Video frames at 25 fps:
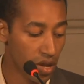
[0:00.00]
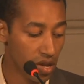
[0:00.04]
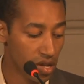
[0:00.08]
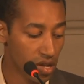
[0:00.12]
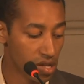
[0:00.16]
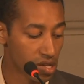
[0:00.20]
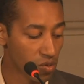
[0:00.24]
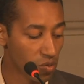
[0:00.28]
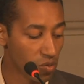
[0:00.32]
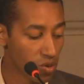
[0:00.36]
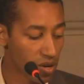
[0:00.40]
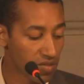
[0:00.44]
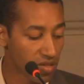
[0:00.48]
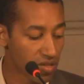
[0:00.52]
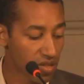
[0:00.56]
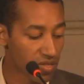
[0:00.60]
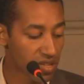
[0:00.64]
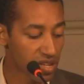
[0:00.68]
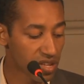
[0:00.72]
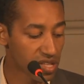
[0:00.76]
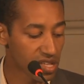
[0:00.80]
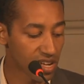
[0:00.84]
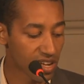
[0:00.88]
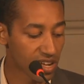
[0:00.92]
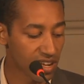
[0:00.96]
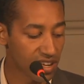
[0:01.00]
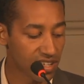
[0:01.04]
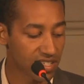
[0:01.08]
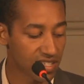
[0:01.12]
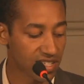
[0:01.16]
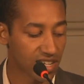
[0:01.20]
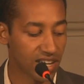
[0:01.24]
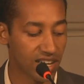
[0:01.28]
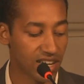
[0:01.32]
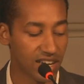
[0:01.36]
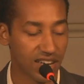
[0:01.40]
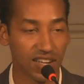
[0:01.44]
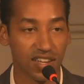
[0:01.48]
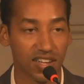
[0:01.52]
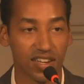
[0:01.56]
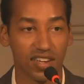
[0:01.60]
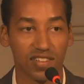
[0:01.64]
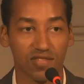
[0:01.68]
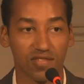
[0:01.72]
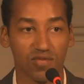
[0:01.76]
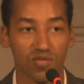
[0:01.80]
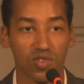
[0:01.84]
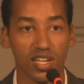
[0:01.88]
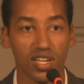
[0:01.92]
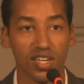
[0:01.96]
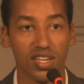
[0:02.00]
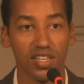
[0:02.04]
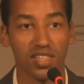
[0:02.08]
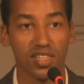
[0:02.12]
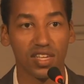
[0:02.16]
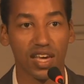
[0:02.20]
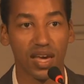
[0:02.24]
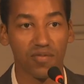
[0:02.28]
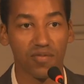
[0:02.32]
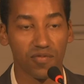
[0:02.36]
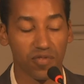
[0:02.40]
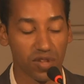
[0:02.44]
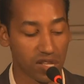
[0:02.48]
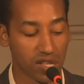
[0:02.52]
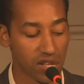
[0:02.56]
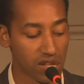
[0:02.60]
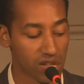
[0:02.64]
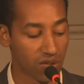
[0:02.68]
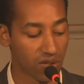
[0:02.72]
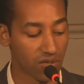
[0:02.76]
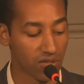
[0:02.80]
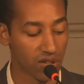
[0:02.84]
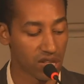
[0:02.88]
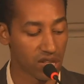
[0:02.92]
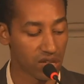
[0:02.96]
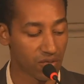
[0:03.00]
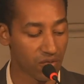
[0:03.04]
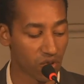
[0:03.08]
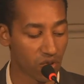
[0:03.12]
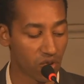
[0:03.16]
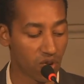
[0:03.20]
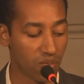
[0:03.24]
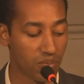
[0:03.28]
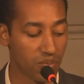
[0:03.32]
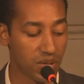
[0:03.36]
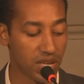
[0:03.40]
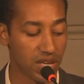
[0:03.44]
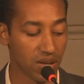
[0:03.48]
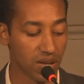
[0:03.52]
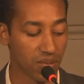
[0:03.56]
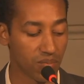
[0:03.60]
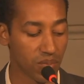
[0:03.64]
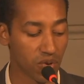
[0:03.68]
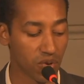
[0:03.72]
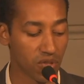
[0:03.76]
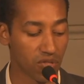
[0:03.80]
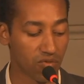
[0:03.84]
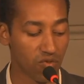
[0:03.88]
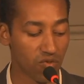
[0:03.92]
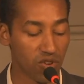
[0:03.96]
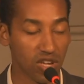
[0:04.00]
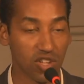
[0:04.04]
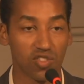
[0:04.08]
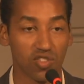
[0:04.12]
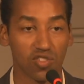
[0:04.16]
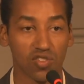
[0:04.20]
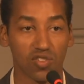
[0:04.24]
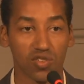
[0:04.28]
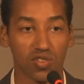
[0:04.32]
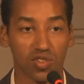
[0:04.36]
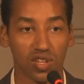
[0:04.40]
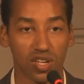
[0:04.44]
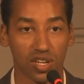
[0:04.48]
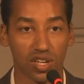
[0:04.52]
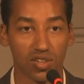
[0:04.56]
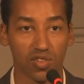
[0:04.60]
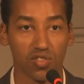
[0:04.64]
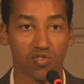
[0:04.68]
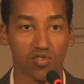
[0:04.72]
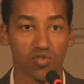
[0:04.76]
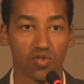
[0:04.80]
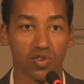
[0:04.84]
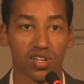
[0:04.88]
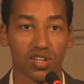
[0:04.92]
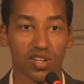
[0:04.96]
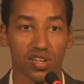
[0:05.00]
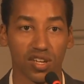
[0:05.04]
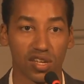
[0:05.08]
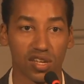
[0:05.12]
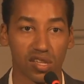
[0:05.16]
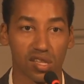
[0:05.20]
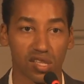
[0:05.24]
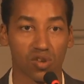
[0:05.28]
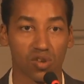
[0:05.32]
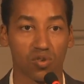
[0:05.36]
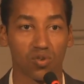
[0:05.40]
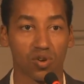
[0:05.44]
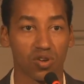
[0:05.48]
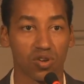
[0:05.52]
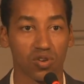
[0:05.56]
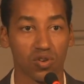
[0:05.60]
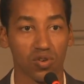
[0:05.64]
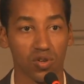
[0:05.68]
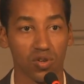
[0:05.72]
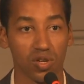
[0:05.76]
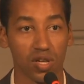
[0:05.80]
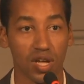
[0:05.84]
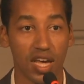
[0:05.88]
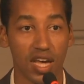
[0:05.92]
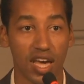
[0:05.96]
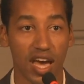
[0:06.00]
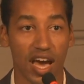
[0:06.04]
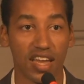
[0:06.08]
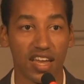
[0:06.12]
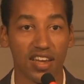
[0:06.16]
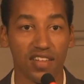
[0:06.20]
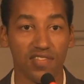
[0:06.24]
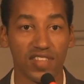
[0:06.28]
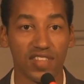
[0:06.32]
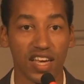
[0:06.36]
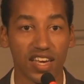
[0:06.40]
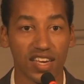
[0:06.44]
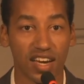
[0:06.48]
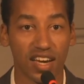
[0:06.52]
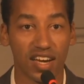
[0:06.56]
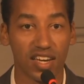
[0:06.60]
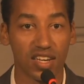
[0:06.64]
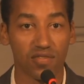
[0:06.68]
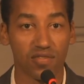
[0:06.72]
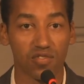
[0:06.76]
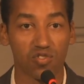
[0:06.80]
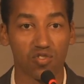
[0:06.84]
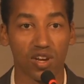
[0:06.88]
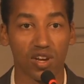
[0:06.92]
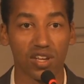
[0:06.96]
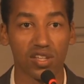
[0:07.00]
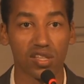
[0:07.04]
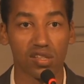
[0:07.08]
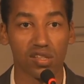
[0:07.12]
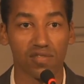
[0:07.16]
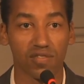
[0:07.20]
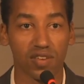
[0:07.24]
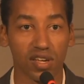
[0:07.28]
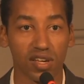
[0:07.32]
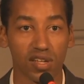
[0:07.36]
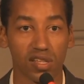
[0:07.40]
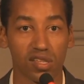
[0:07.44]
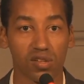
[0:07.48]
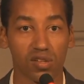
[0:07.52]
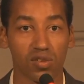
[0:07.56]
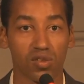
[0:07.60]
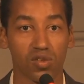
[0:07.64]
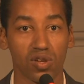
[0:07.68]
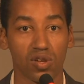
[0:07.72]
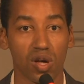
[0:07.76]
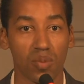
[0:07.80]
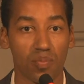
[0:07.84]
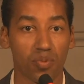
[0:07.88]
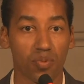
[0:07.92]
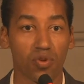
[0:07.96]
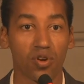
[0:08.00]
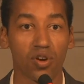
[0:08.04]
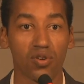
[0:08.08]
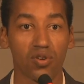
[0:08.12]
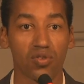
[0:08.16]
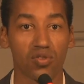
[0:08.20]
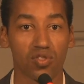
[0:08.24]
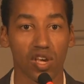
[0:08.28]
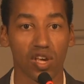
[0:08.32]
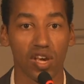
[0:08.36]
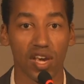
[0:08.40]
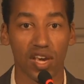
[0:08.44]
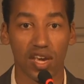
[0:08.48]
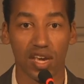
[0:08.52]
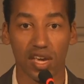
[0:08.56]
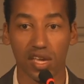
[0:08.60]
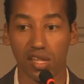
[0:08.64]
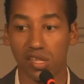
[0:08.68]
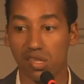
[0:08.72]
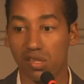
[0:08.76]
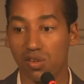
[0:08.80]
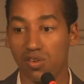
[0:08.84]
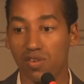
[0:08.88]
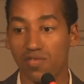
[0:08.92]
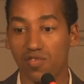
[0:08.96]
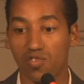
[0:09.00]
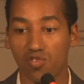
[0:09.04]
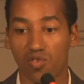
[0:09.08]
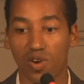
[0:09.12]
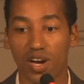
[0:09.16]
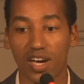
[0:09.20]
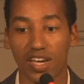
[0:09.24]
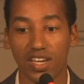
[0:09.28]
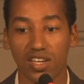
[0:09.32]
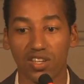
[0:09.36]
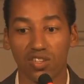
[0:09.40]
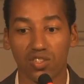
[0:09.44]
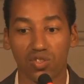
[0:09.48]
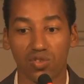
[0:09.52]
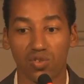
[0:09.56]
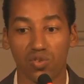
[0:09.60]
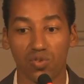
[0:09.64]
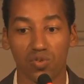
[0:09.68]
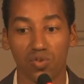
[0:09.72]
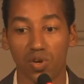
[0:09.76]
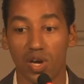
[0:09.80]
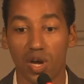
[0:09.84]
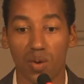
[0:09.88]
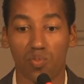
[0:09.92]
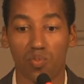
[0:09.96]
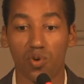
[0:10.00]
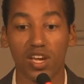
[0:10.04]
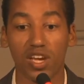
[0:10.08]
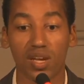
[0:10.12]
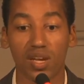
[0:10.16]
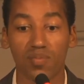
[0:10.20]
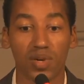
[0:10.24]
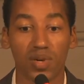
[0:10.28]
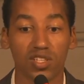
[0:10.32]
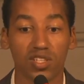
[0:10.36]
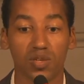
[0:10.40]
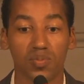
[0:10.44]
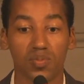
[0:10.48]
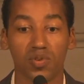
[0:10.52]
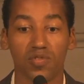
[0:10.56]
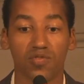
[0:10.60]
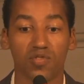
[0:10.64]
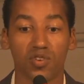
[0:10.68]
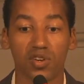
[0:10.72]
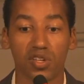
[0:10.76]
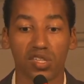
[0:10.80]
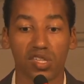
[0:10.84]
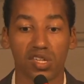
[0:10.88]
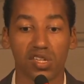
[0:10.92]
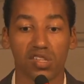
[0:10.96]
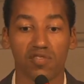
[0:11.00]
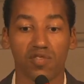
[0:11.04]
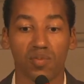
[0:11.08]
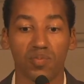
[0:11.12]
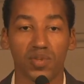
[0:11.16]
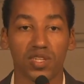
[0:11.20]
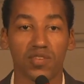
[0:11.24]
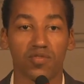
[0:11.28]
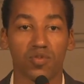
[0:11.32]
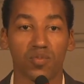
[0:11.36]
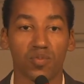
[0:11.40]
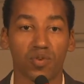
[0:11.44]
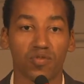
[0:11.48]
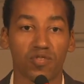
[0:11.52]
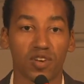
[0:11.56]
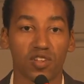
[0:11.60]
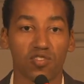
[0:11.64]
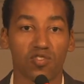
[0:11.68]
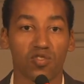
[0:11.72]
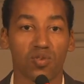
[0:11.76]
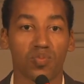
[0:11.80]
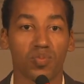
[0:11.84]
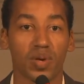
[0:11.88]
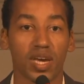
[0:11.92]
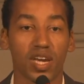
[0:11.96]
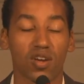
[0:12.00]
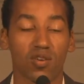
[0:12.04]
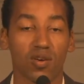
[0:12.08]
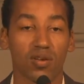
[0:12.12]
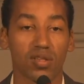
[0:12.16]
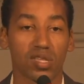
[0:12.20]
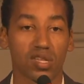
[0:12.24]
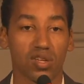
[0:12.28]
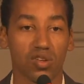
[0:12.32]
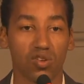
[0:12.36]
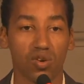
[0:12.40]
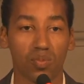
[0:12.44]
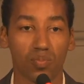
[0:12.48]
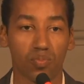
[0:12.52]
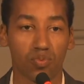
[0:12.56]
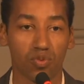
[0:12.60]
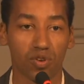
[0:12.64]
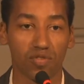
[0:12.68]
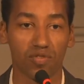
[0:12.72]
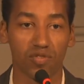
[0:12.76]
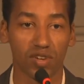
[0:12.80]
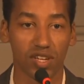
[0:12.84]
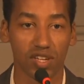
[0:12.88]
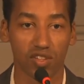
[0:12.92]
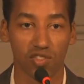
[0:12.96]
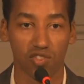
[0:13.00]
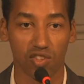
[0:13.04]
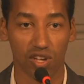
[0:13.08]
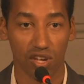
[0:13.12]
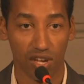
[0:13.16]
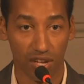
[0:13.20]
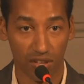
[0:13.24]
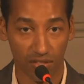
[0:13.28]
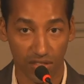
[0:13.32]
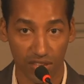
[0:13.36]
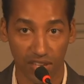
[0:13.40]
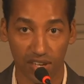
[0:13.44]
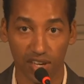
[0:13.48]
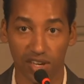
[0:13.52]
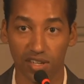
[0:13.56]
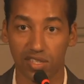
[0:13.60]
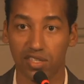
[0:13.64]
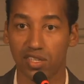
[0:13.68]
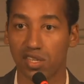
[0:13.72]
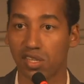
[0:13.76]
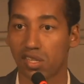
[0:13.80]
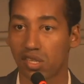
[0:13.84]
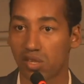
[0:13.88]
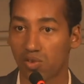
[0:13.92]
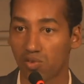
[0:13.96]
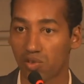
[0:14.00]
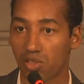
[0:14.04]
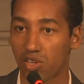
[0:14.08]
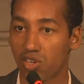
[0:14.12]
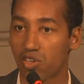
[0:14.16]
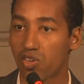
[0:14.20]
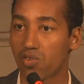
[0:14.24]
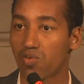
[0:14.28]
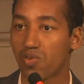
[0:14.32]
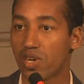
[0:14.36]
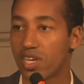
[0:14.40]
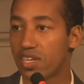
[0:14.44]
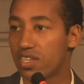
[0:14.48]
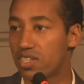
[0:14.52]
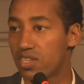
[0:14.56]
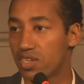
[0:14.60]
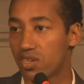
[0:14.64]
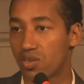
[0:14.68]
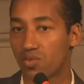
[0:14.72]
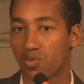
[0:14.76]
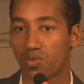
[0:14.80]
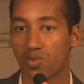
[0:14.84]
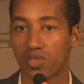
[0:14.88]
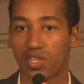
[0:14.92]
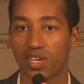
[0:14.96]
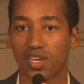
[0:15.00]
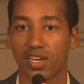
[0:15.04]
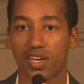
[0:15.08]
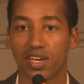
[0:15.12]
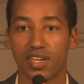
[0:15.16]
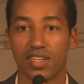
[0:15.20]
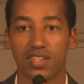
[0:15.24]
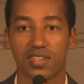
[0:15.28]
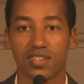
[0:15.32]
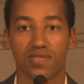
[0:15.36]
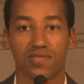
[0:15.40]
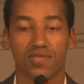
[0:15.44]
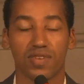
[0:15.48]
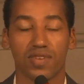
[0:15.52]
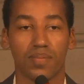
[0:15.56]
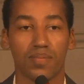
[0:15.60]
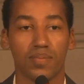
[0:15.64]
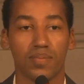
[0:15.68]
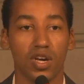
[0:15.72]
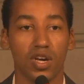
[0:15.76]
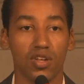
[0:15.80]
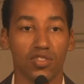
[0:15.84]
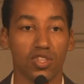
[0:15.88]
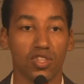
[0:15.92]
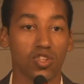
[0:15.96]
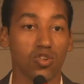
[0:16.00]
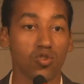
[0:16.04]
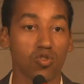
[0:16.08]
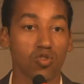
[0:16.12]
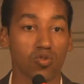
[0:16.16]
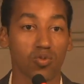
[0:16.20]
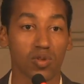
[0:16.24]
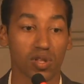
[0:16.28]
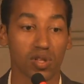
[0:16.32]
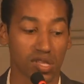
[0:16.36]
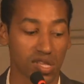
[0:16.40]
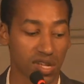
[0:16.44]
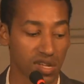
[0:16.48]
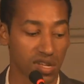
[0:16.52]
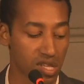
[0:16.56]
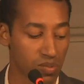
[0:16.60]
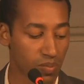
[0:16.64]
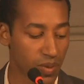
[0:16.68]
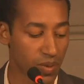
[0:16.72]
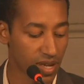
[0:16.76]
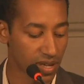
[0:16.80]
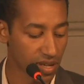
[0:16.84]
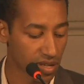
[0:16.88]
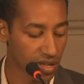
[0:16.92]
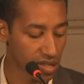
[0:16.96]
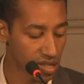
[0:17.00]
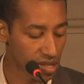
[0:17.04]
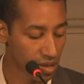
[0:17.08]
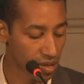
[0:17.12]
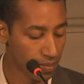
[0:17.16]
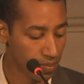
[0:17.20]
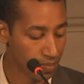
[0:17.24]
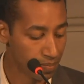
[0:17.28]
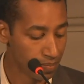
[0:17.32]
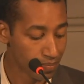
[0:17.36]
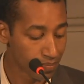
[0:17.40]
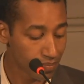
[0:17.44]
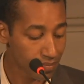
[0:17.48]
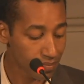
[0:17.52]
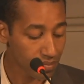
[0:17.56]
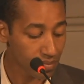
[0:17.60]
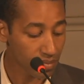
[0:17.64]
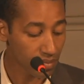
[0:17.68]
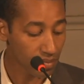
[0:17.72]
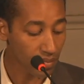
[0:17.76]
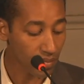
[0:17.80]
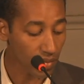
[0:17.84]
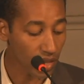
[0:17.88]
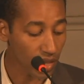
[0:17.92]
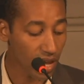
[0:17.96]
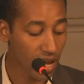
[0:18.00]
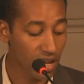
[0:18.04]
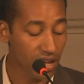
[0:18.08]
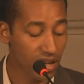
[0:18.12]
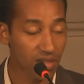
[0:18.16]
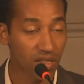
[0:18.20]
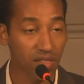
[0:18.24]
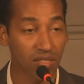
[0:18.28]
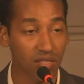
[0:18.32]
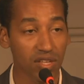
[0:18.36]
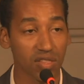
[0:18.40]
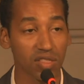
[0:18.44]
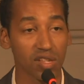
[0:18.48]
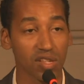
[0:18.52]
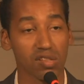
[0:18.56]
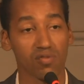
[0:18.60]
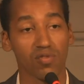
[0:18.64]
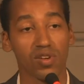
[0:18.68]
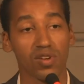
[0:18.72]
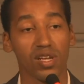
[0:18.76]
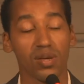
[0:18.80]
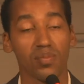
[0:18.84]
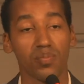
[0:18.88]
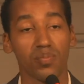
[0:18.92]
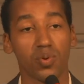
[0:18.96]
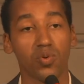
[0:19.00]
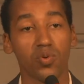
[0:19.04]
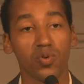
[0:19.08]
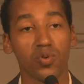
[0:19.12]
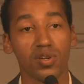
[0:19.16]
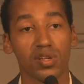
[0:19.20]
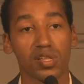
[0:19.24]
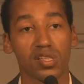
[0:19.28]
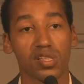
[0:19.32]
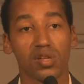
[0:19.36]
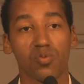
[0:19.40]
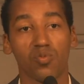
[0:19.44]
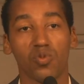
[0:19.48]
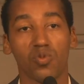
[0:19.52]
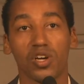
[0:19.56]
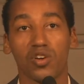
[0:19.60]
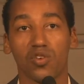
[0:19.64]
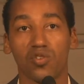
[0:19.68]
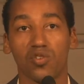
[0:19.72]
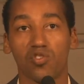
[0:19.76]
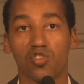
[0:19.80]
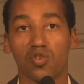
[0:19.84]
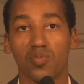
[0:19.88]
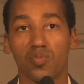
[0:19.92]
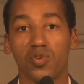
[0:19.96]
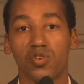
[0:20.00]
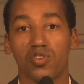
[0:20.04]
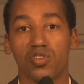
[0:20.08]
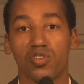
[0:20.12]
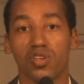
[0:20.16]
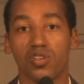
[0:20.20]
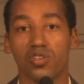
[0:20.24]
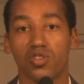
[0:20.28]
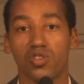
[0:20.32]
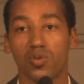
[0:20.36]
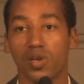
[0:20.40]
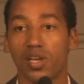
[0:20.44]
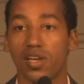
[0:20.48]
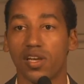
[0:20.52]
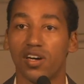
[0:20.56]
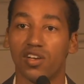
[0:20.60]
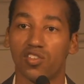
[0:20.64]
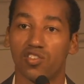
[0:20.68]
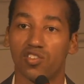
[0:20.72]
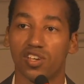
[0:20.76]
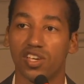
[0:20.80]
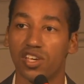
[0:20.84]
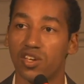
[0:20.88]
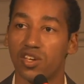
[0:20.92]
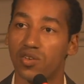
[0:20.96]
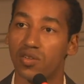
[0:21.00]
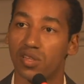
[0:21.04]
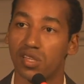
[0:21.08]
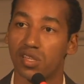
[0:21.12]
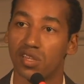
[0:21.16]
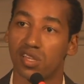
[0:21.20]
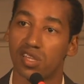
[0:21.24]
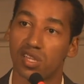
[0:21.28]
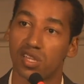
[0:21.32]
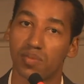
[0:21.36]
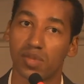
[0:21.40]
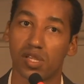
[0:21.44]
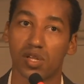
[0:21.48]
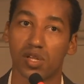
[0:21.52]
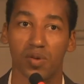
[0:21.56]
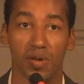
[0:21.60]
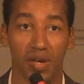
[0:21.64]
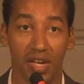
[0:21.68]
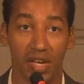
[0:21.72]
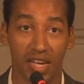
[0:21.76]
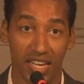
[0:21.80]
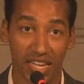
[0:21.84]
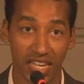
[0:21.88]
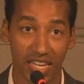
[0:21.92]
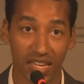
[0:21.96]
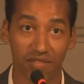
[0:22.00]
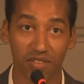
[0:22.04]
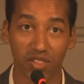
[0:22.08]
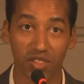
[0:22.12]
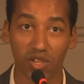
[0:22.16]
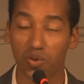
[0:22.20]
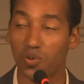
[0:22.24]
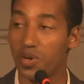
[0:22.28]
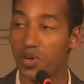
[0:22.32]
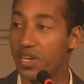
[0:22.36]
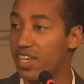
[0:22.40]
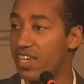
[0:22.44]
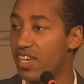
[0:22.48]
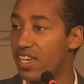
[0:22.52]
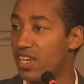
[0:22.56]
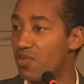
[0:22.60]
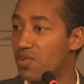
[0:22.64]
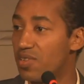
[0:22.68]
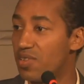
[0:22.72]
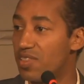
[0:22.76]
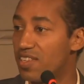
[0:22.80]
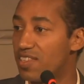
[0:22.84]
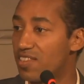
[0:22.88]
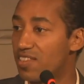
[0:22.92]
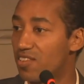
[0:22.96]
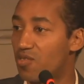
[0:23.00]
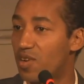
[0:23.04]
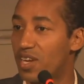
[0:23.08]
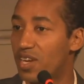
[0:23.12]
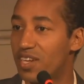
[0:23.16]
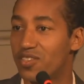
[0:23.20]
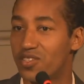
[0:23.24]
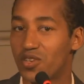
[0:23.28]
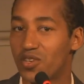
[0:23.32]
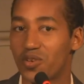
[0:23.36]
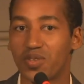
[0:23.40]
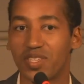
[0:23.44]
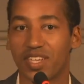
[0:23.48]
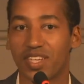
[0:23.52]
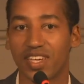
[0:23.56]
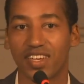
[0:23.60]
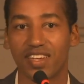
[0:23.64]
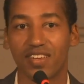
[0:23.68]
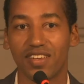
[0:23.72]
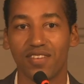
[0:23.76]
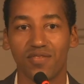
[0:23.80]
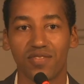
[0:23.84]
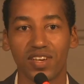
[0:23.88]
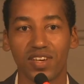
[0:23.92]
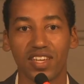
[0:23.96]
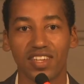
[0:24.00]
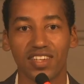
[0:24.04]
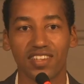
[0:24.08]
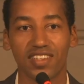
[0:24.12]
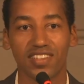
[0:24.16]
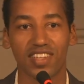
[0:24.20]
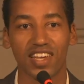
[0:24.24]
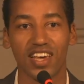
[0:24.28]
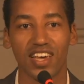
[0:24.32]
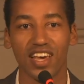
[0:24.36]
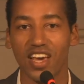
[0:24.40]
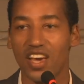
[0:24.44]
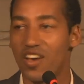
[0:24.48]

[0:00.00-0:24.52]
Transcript: So one of the things I'd like to highlight is really the emphasis on this forum being both regional, cultural, and historical. And in that kind of transversal approach is sort of trying to bring in multiple voices from different professional backgrounds and not privilege the artist or the curator or the kind of the usual suspects. Another thing that's really important is that we're contributing to a larger ecosystem. So even though we're here in this grand hotel in Venice,